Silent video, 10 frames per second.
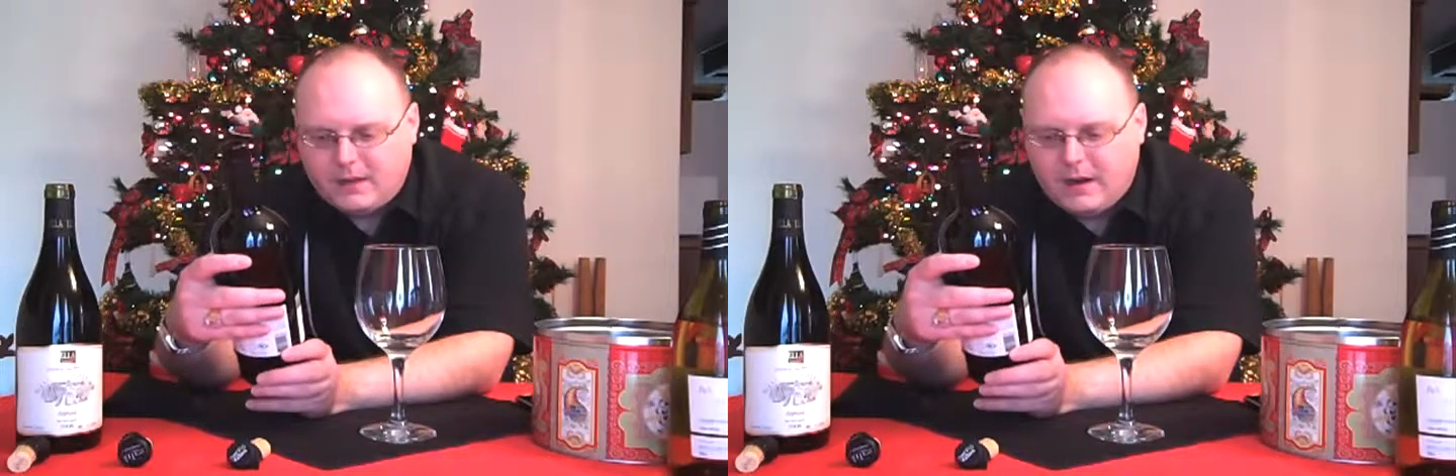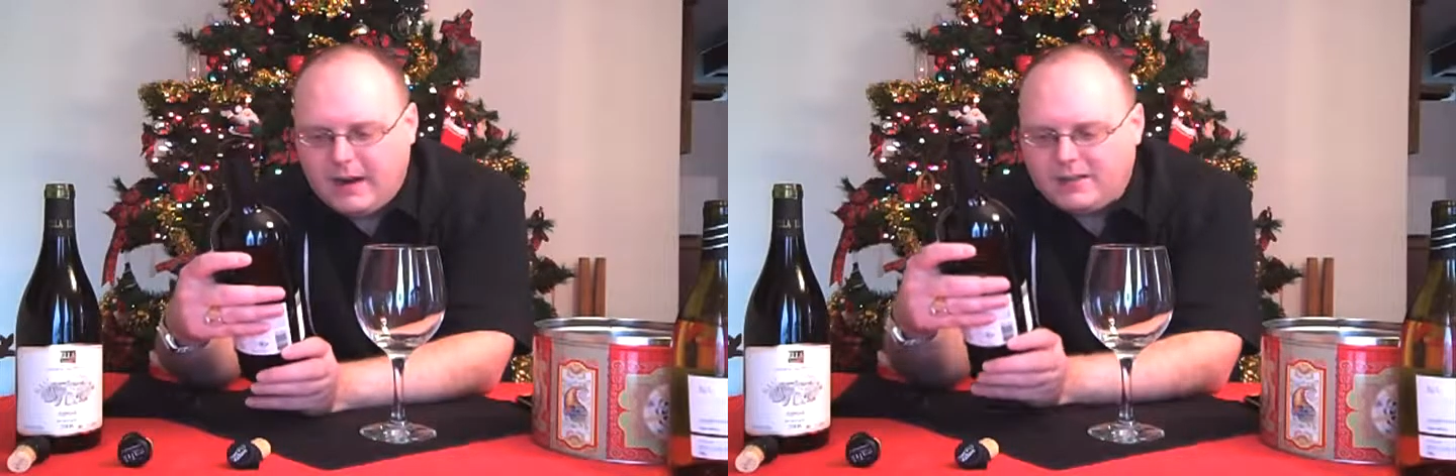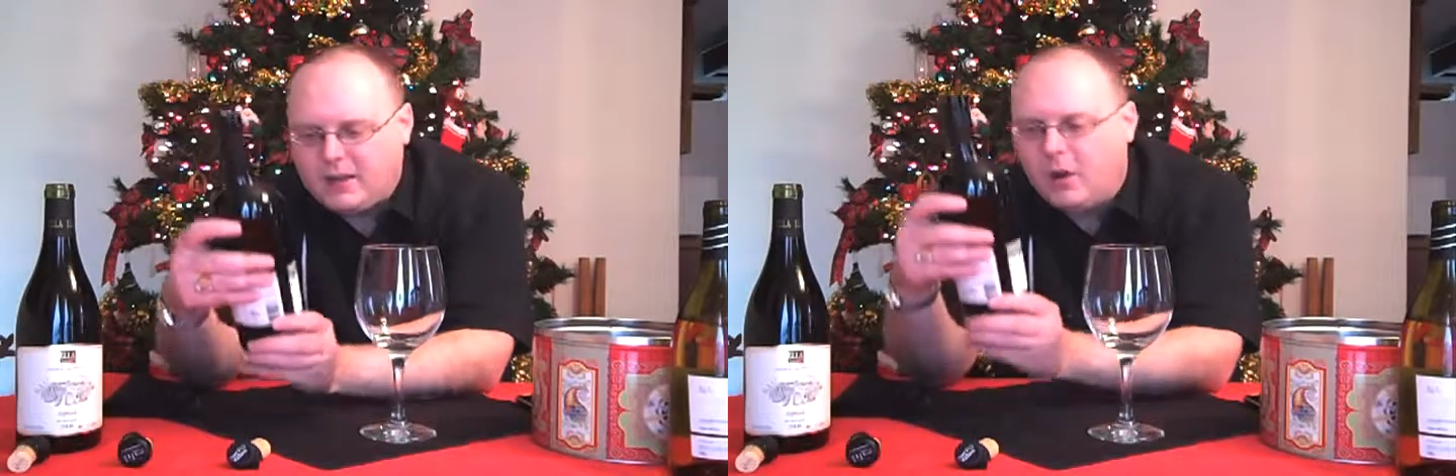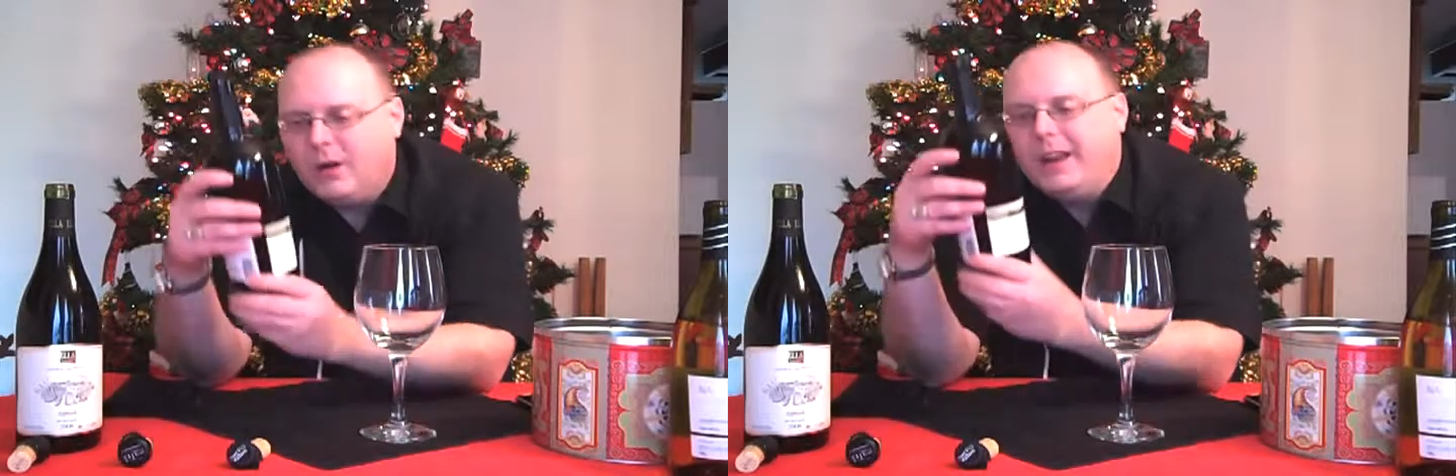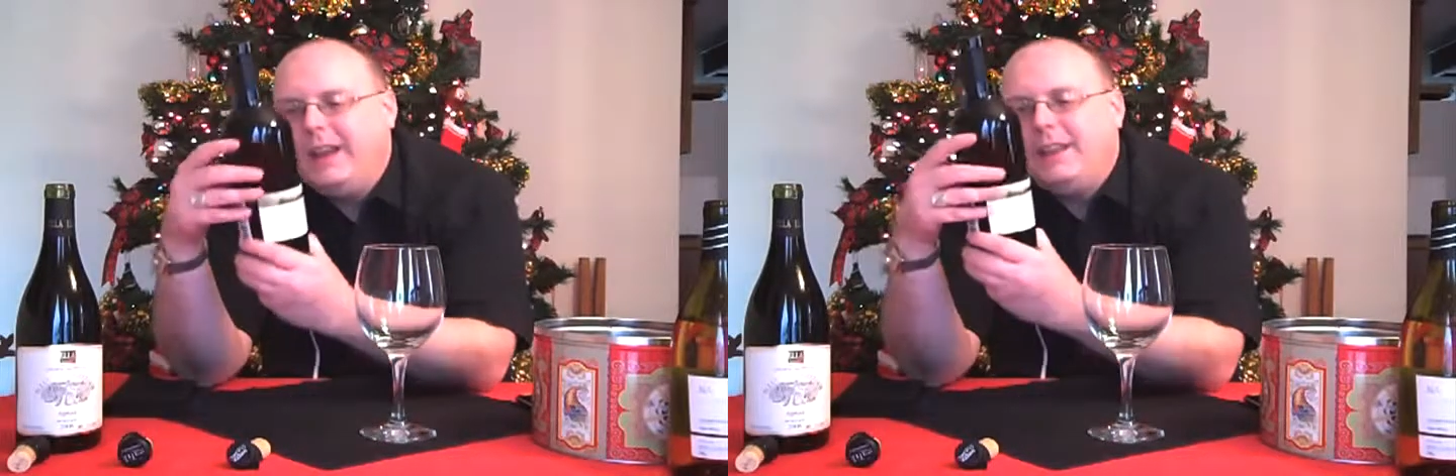All right, so
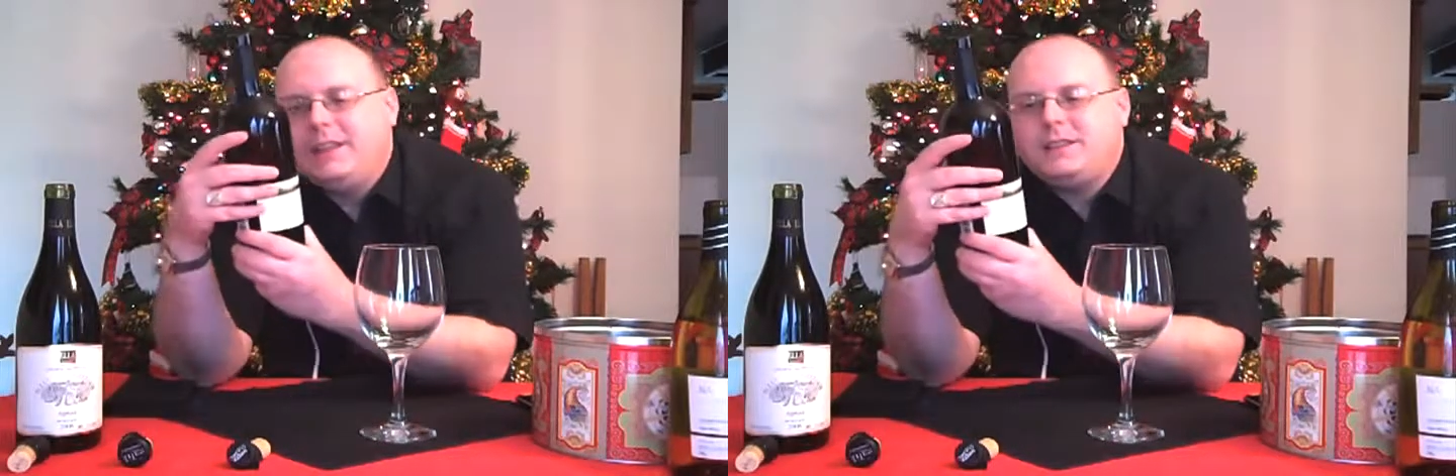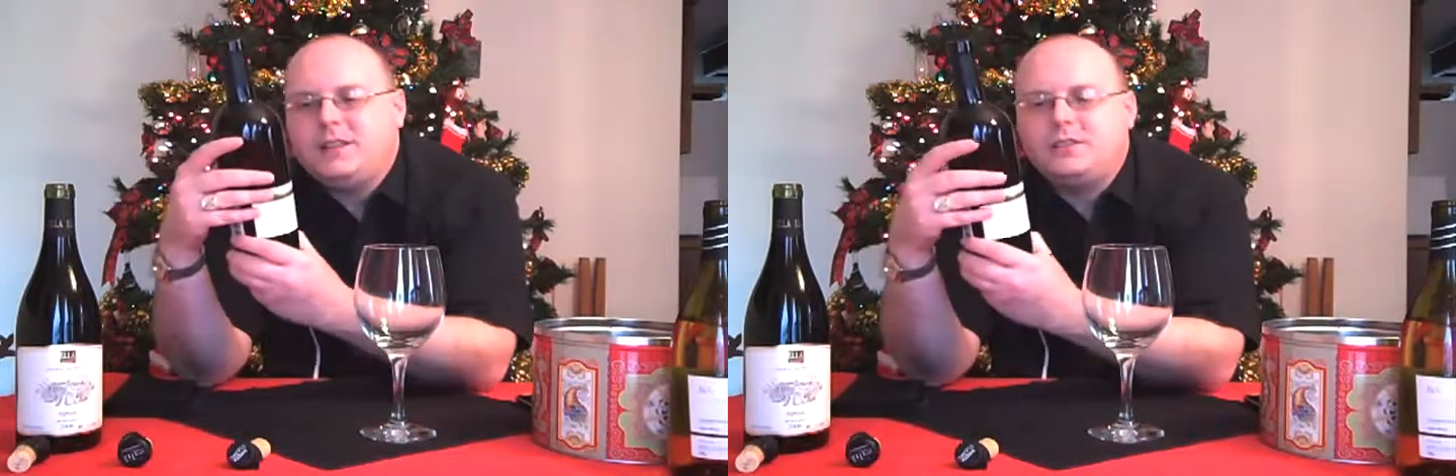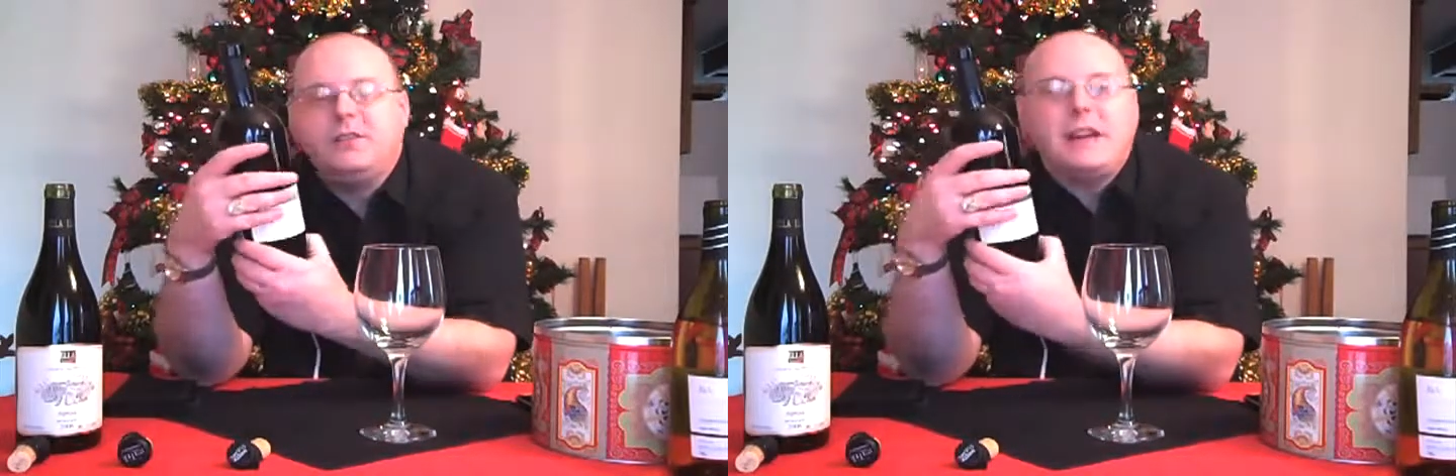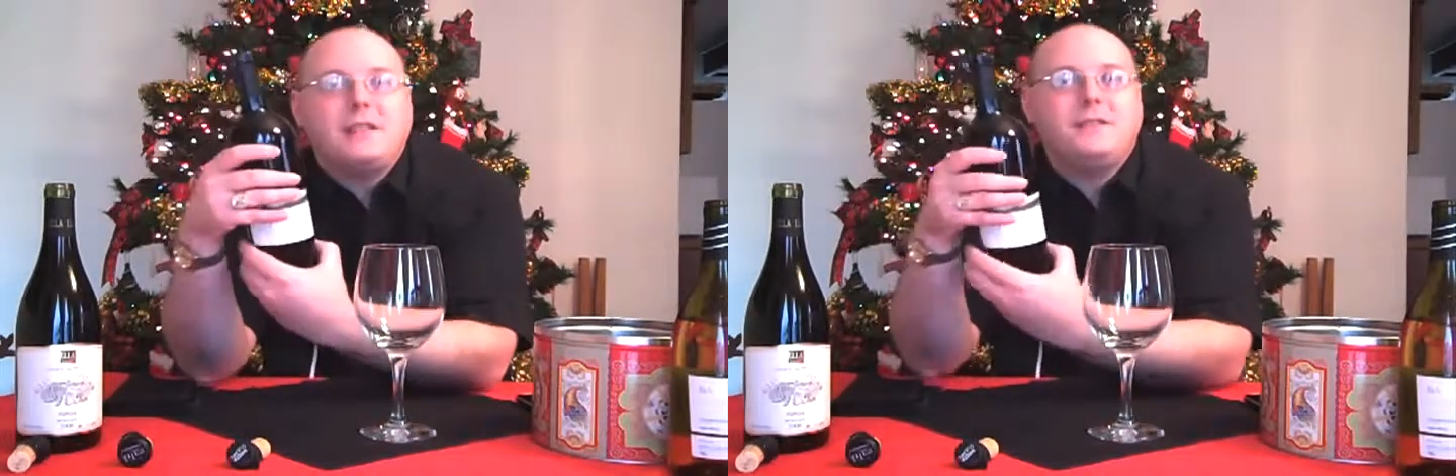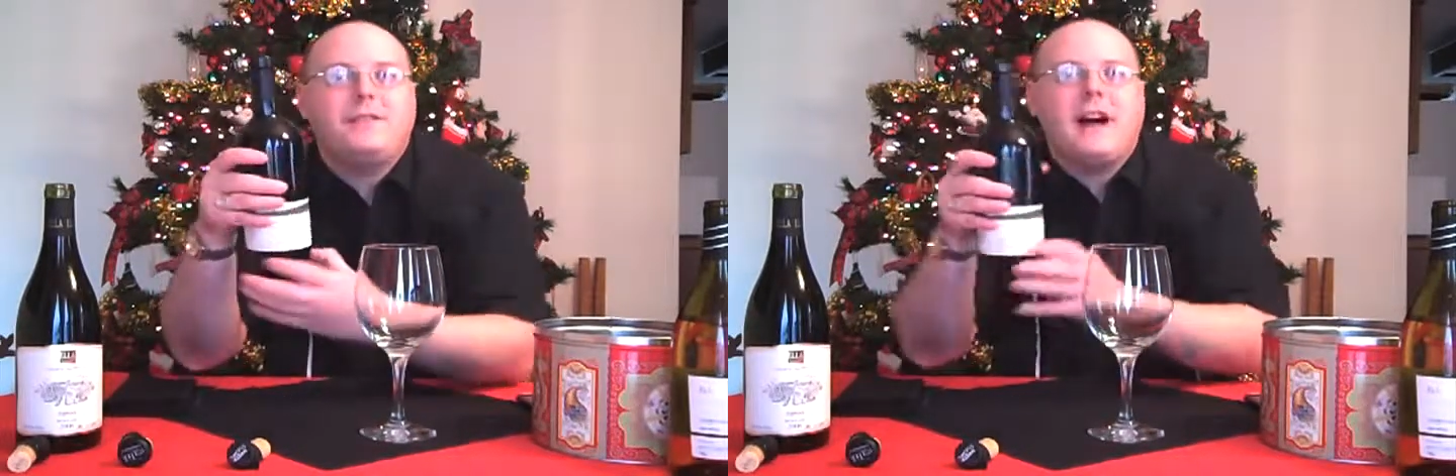this is a
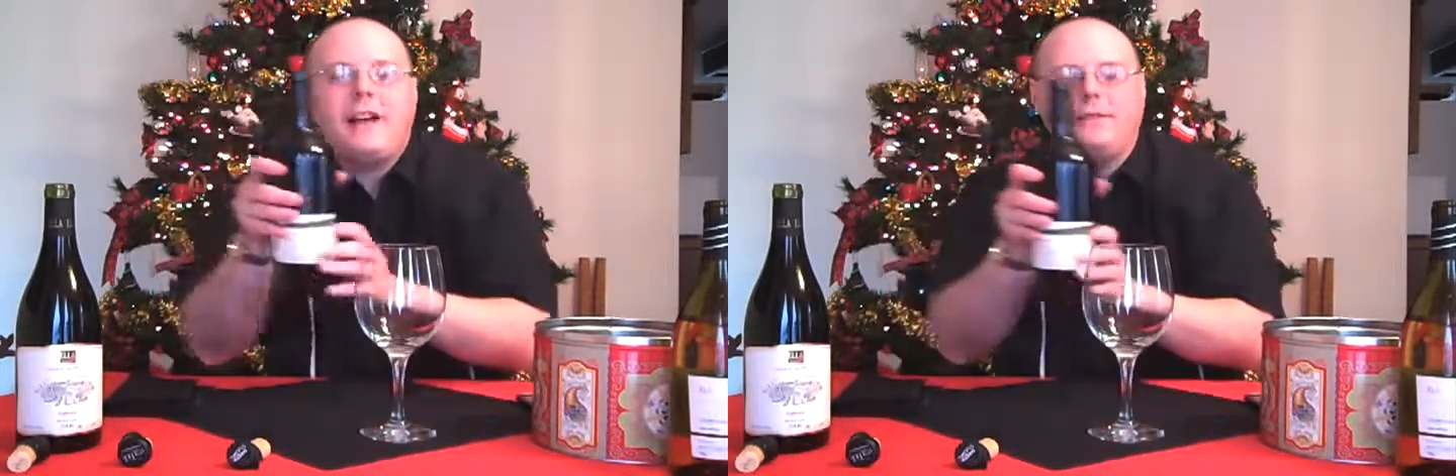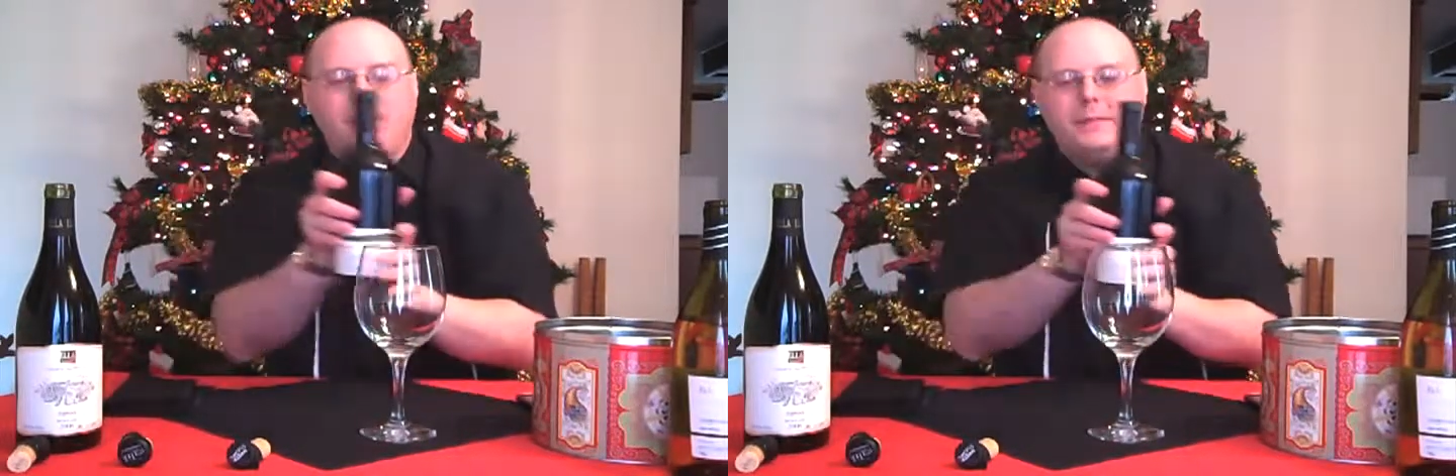2005,